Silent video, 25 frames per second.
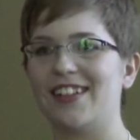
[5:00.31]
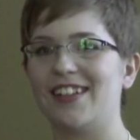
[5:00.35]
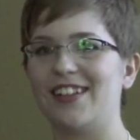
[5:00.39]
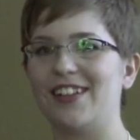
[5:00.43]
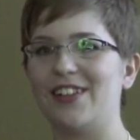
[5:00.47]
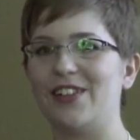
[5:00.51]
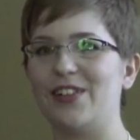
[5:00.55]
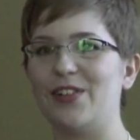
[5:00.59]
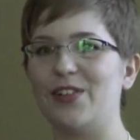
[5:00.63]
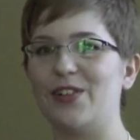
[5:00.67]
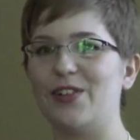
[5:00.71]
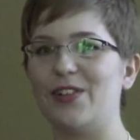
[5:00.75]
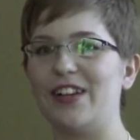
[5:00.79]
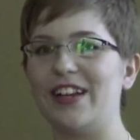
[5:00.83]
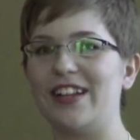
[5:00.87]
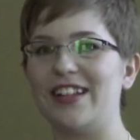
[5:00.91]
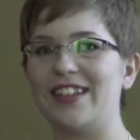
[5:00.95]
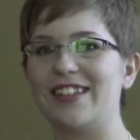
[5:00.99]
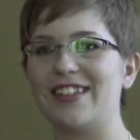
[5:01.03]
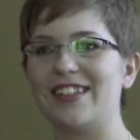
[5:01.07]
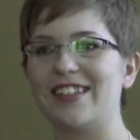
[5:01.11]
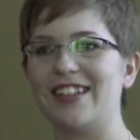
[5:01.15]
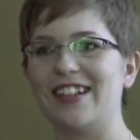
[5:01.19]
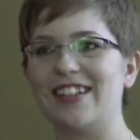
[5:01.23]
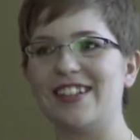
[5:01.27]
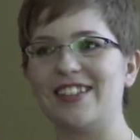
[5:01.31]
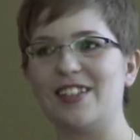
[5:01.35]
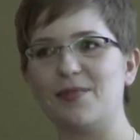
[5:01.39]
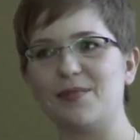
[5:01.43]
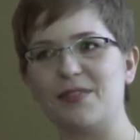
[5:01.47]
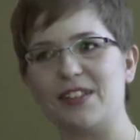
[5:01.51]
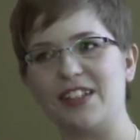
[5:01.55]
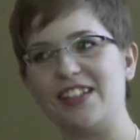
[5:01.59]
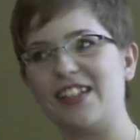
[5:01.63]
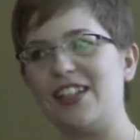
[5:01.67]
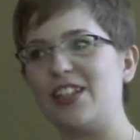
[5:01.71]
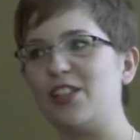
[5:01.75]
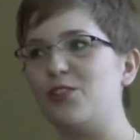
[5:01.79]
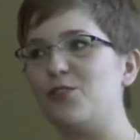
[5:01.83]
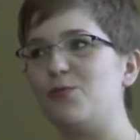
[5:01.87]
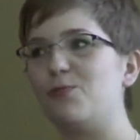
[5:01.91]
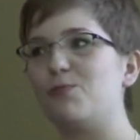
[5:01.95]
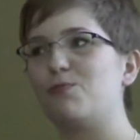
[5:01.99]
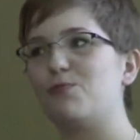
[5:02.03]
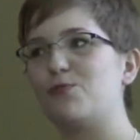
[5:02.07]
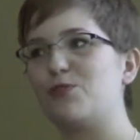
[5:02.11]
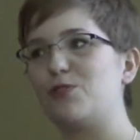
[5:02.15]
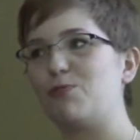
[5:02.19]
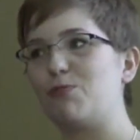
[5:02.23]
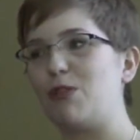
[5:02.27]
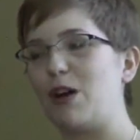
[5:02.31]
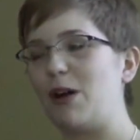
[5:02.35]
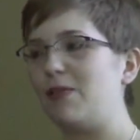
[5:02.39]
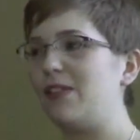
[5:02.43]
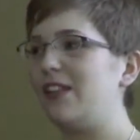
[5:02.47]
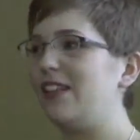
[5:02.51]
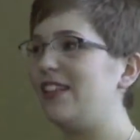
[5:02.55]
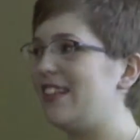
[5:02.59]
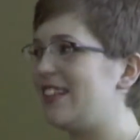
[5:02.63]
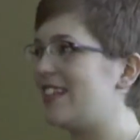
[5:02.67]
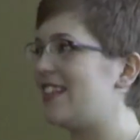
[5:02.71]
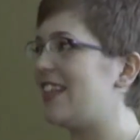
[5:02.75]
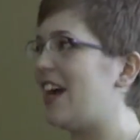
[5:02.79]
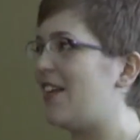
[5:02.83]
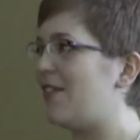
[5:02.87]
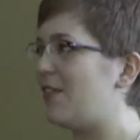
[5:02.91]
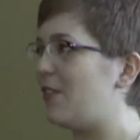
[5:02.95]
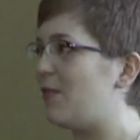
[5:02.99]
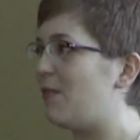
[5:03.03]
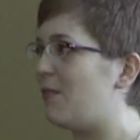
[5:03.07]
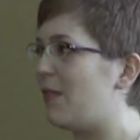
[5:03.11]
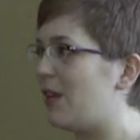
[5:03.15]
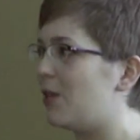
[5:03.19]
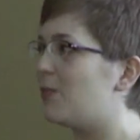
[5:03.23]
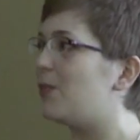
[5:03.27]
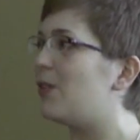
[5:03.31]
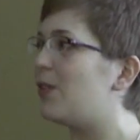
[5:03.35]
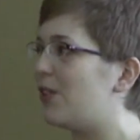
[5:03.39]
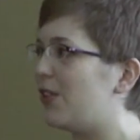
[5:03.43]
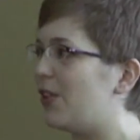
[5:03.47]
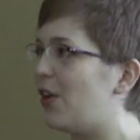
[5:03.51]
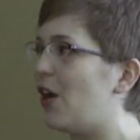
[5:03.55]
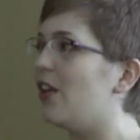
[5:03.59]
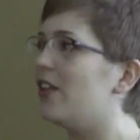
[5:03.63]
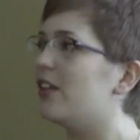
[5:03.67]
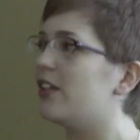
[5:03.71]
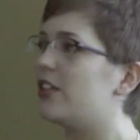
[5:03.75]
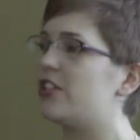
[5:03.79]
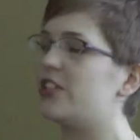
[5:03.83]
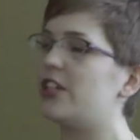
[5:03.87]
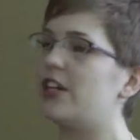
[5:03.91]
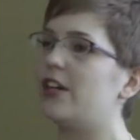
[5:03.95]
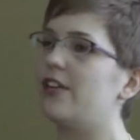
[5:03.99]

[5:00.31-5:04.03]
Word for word: you know, it's, it's something that you should probably at least have a minimal knowledge